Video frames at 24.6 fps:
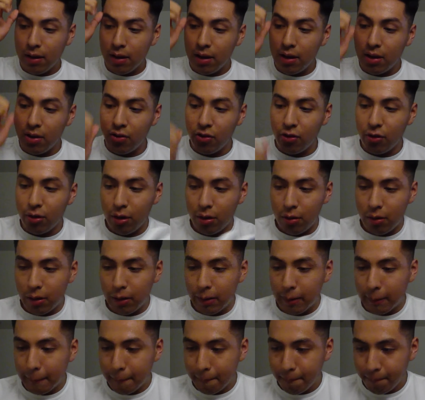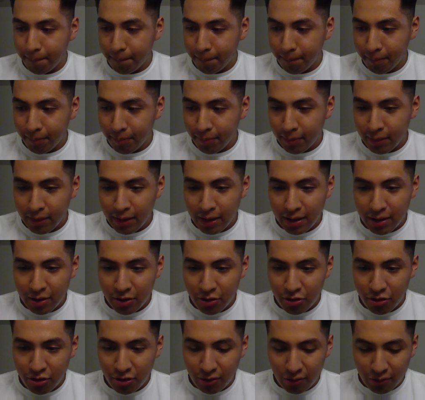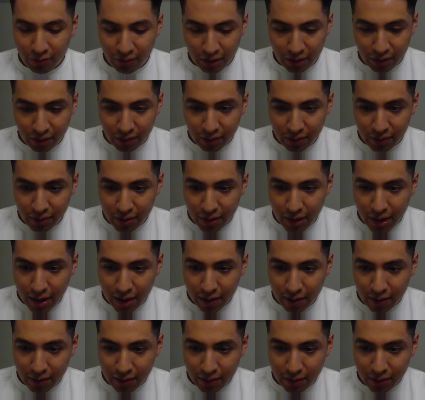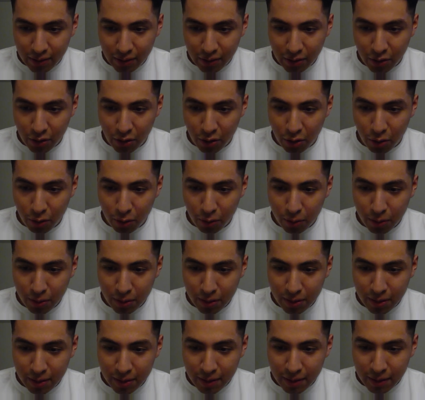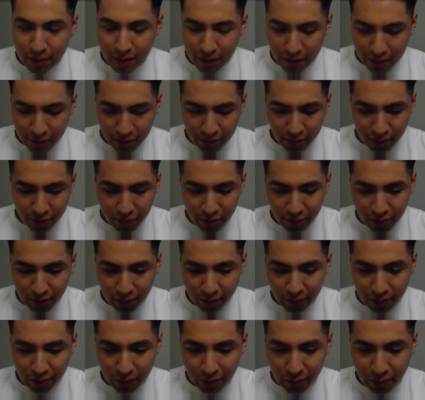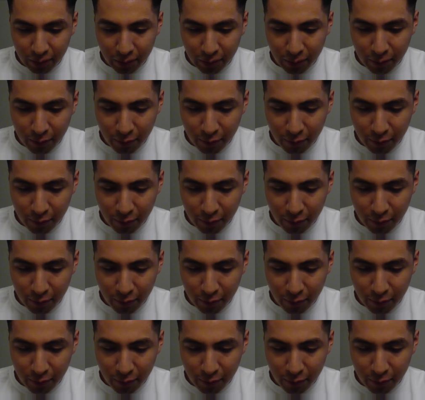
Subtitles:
engineering, she cites that, I think she cites this